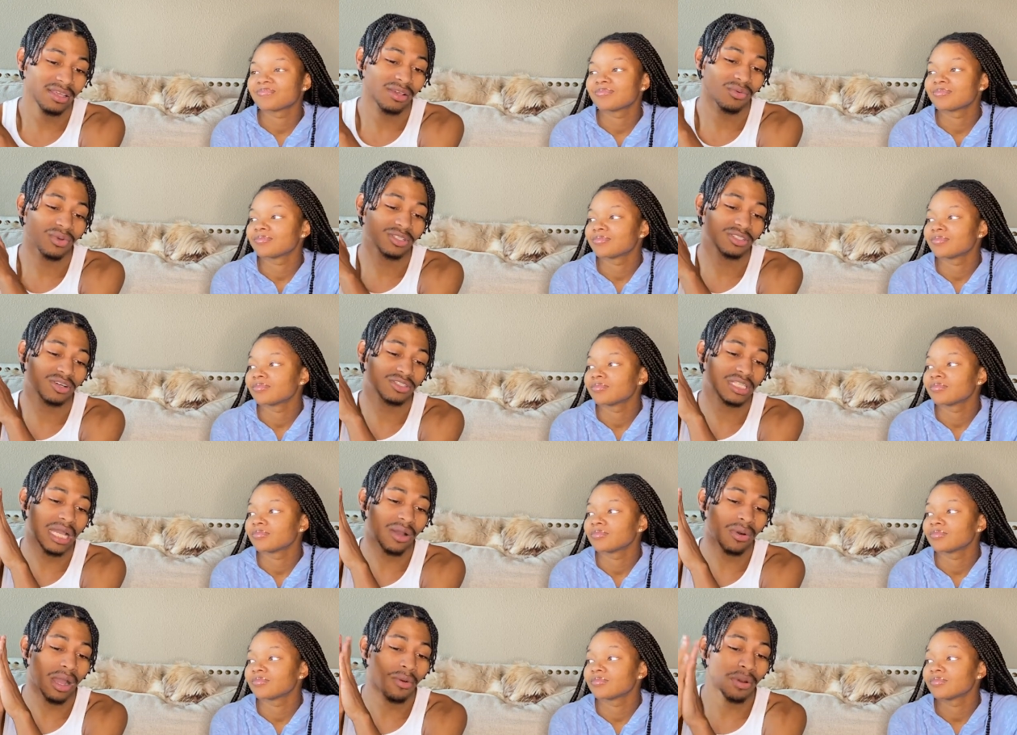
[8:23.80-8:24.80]
Speaker 1: We told
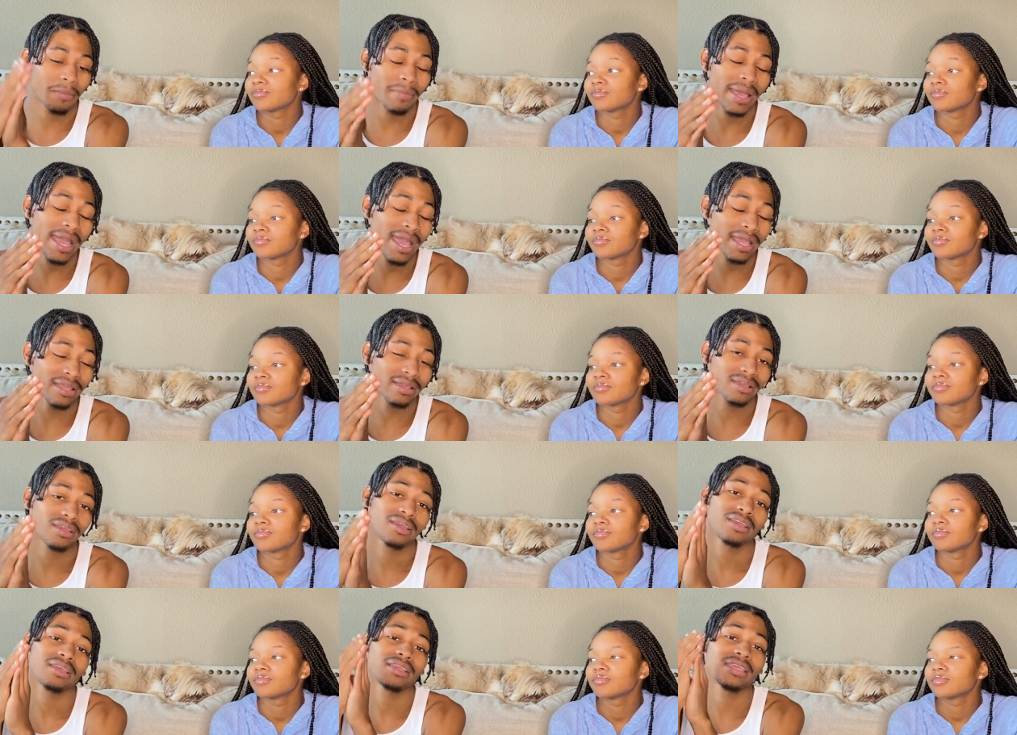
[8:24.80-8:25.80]
y'all why we're back.
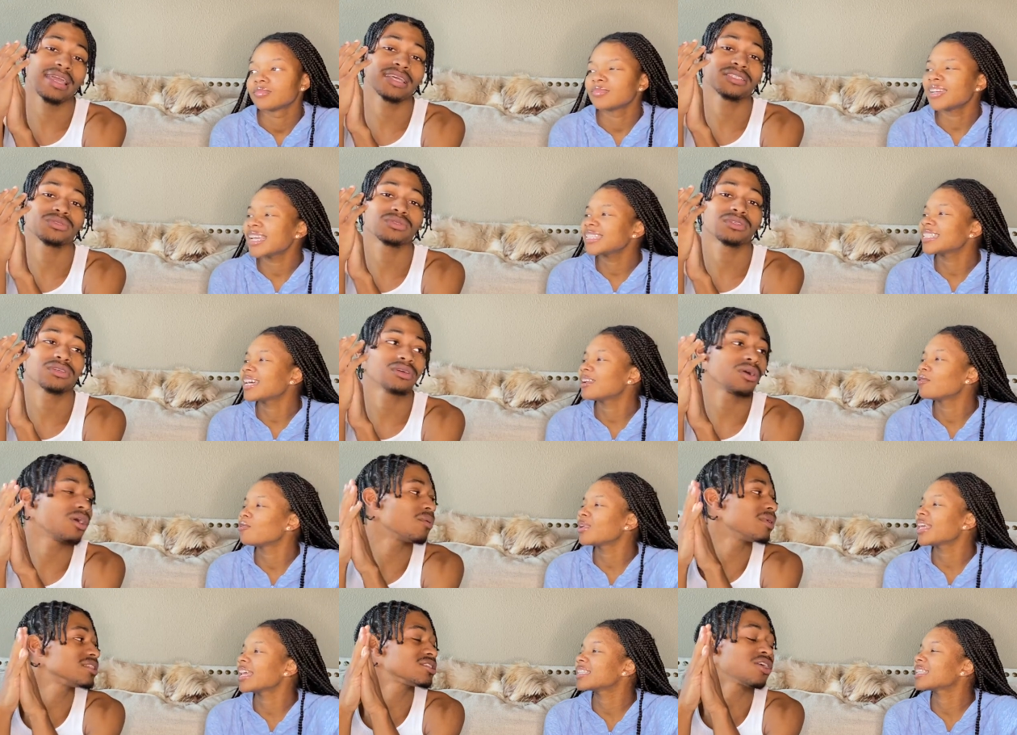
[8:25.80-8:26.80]
Yes. We
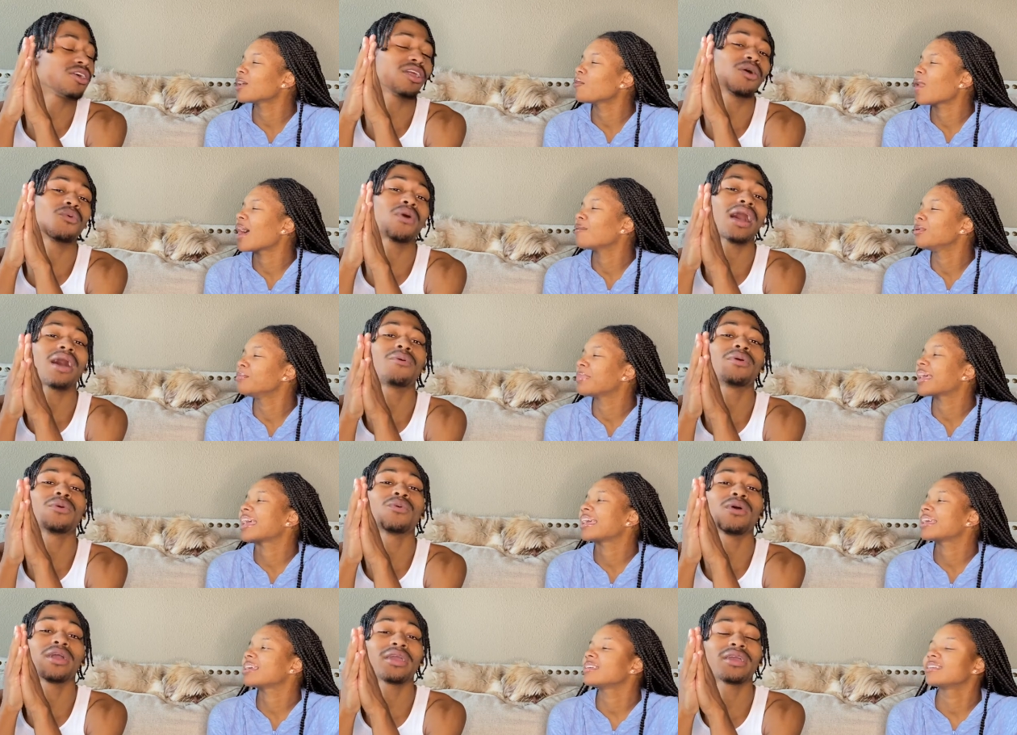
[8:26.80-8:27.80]
told y'all why
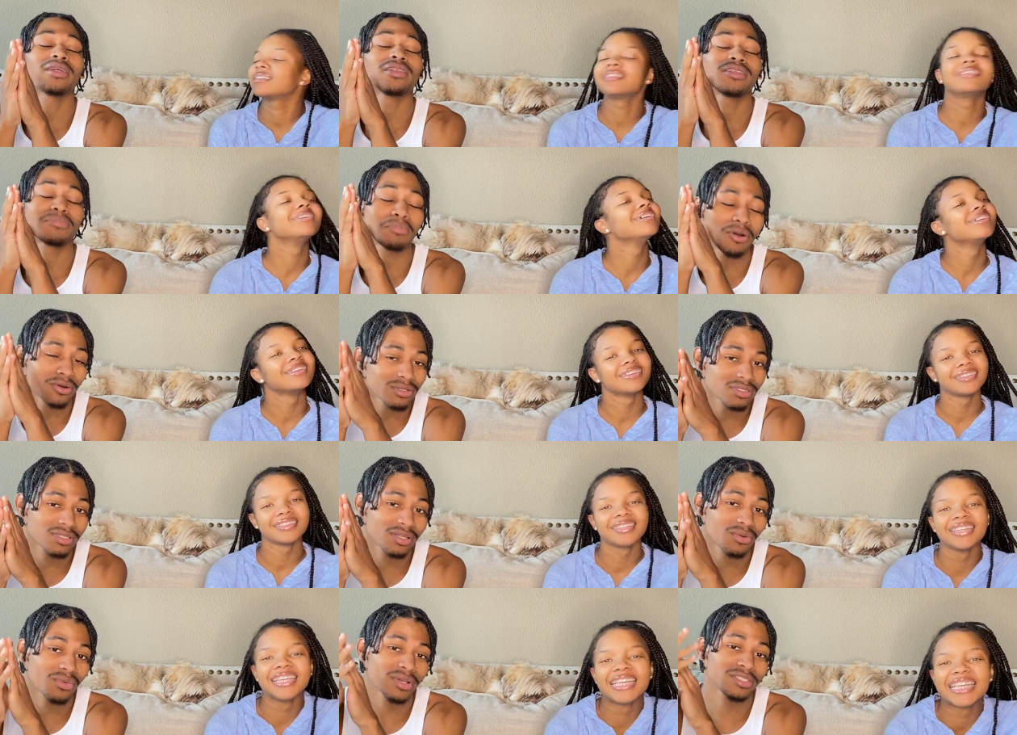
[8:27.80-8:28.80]
we weren't
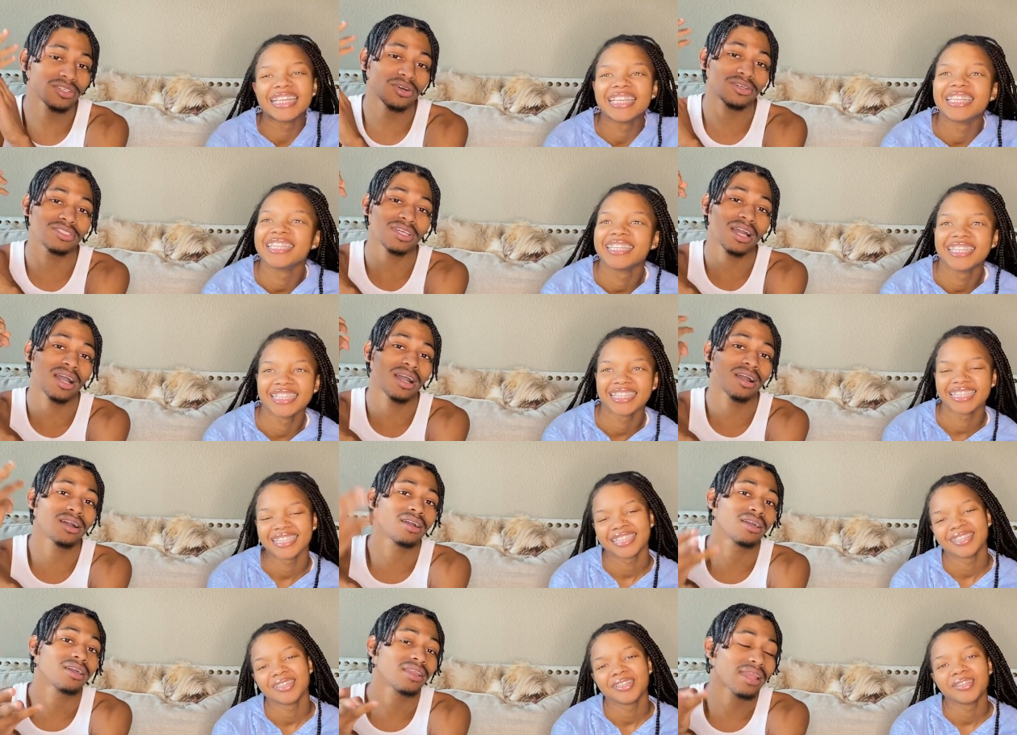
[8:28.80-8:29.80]
posting. We told y'all
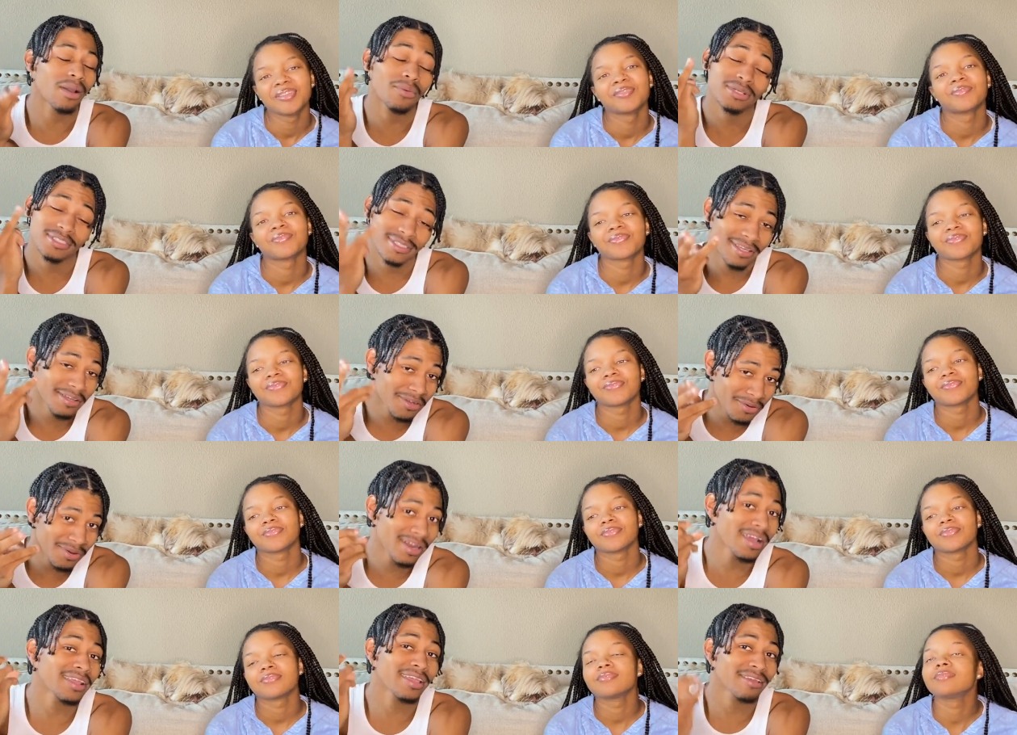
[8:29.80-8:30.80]
that we're still doing
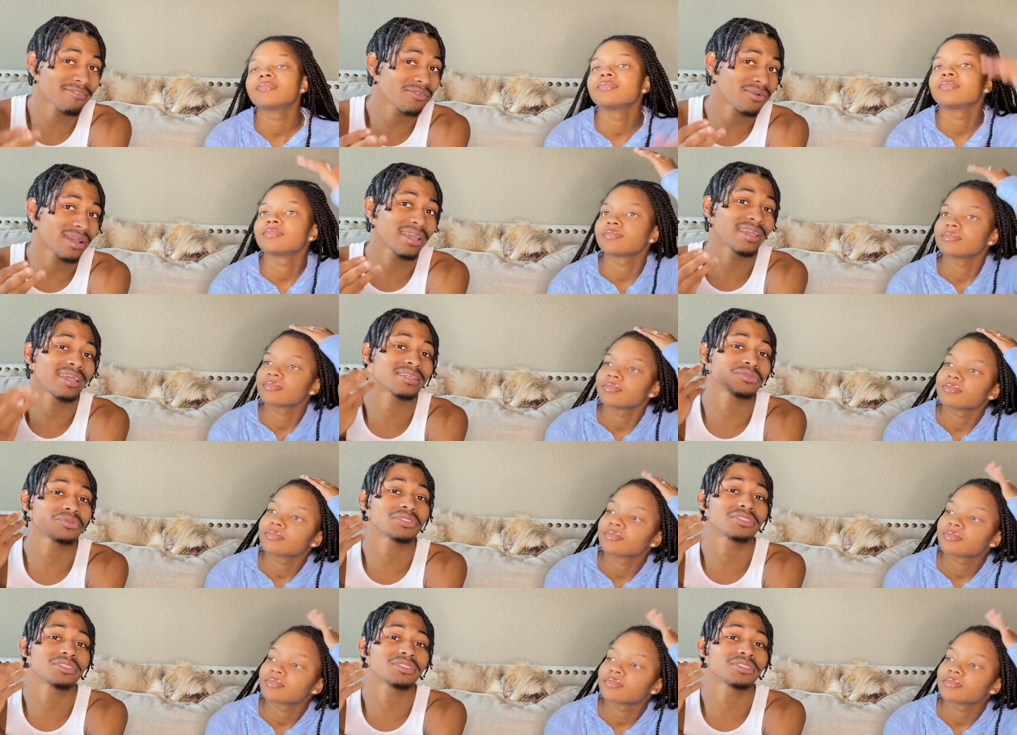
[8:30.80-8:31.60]
our giveaway. Yes, we're